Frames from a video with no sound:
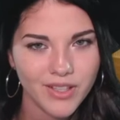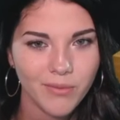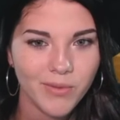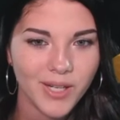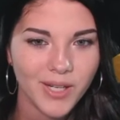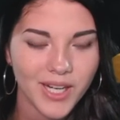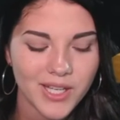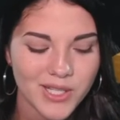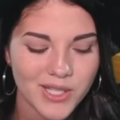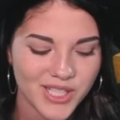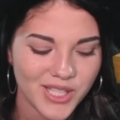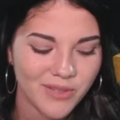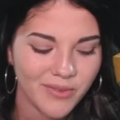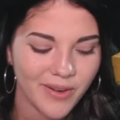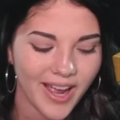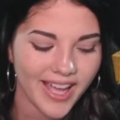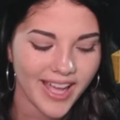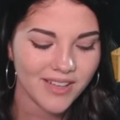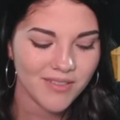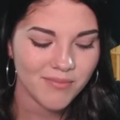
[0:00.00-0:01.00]
than what I usually
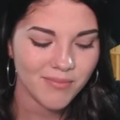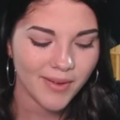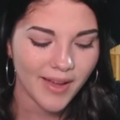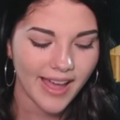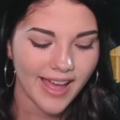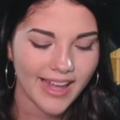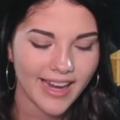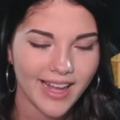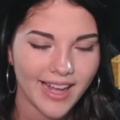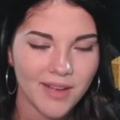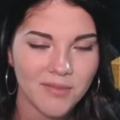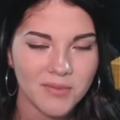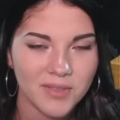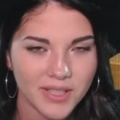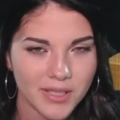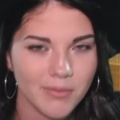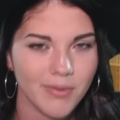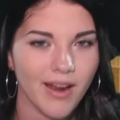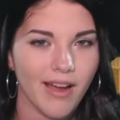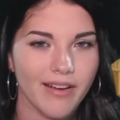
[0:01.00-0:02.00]
write, but I'm
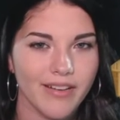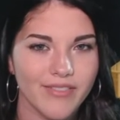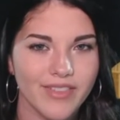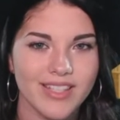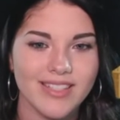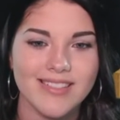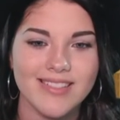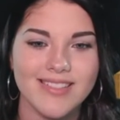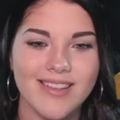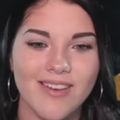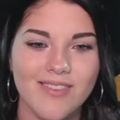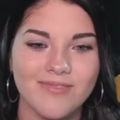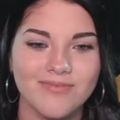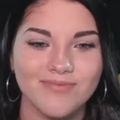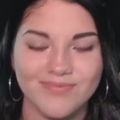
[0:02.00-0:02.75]
really proud of it, so.